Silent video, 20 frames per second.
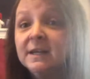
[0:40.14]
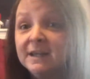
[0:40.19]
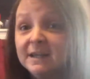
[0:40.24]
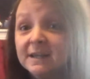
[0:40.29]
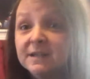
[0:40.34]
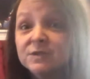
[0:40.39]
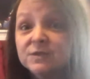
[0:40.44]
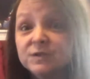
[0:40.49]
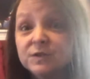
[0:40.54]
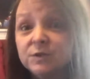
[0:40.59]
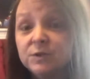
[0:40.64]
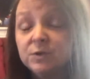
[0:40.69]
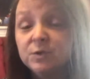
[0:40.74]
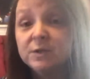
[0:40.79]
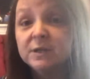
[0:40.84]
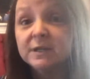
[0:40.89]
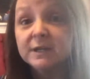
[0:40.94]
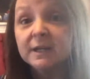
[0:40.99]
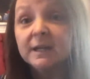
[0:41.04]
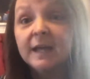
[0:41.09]
so you can
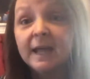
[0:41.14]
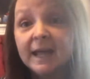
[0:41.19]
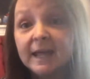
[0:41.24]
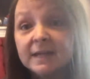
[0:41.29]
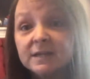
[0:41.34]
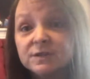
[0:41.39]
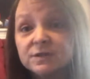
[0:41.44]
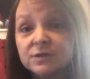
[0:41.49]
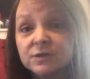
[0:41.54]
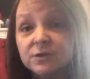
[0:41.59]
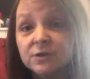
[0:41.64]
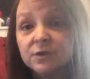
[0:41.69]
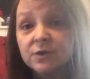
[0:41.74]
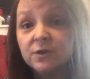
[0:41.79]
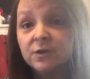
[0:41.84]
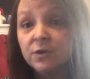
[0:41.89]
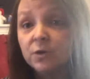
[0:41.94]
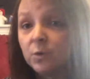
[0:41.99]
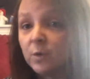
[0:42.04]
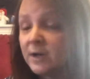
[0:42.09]
answer the
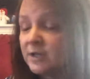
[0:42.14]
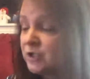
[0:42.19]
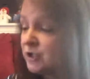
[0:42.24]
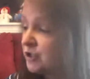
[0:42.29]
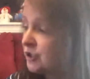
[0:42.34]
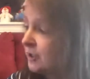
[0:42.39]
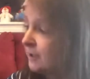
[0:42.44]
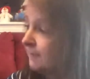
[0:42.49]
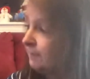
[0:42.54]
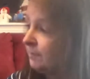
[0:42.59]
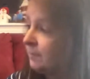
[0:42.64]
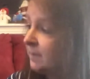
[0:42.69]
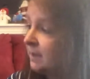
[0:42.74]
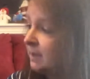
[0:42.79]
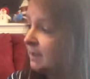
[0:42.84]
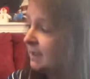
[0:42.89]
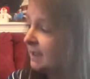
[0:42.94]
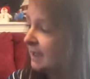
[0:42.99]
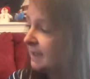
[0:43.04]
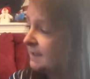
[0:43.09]
question.
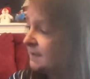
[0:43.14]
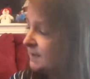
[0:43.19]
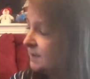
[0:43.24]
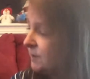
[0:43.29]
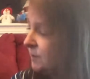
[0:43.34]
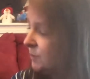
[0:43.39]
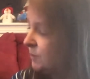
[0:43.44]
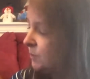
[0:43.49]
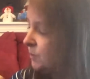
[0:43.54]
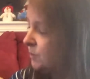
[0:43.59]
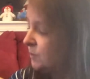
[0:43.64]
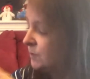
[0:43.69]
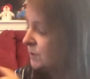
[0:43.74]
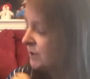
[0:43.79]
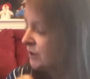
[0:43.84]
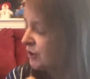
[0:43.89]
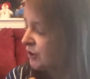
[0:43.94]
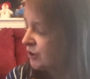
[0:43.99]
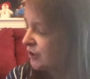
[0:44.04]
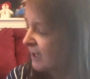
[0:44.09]
Guess whose
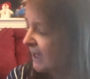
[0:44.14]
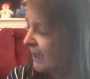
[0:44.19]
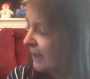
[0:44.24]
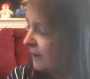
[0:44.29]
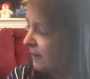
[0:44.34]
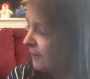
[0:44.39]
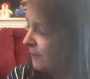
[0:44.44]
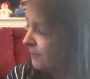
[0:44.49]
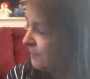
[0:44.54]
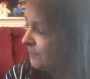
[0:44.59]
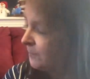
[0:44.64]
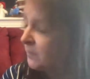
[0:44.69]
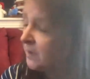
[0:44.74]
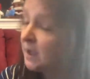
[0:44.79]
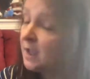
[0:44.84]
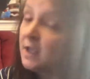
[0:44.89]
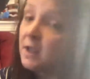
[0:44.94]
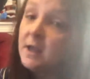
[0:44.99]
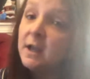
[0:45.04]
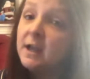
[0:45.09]
shadow?
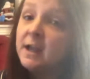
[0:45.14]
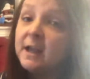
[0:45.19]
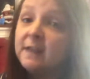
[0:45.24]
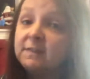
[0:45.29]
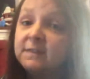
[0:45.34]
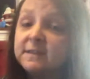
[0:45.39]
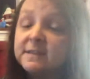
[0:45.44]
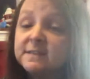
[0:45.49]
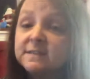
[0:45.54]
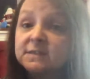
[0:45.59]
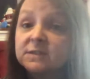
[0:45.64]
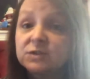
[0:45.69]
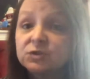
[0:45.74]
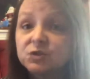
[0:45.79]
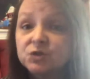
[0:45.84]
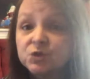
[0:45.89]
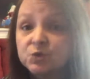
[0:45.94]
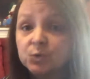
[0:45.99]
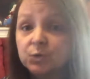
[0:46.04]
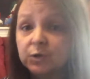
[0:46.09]
And this
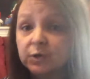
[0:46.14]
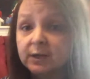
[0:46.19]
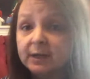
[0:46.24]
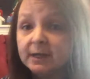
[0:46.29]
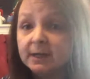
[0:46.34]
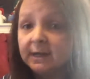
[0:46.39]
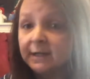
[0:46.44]
story